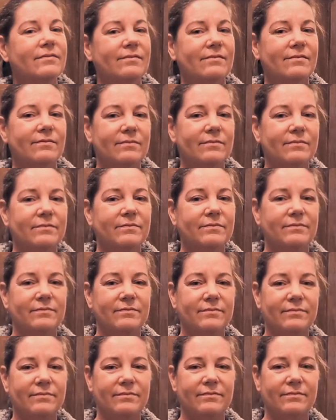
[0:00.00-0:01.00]

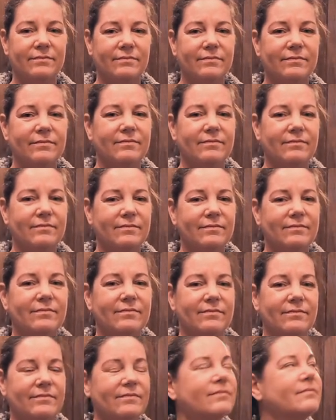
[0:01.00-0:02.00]

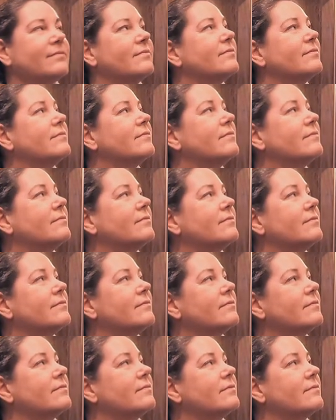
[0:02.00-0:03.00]

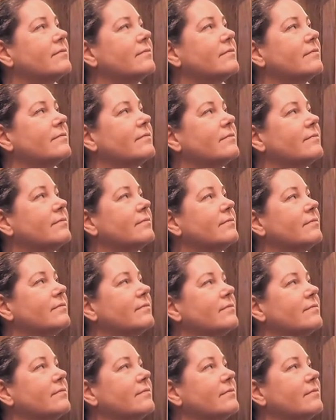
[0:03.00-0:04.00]

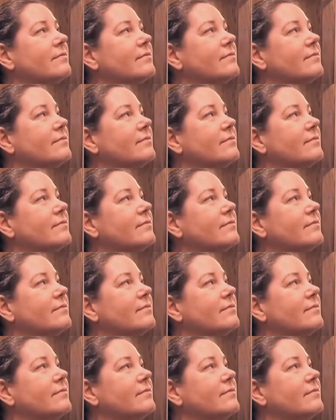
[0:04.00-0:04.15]
No words are spoken by the person on screen.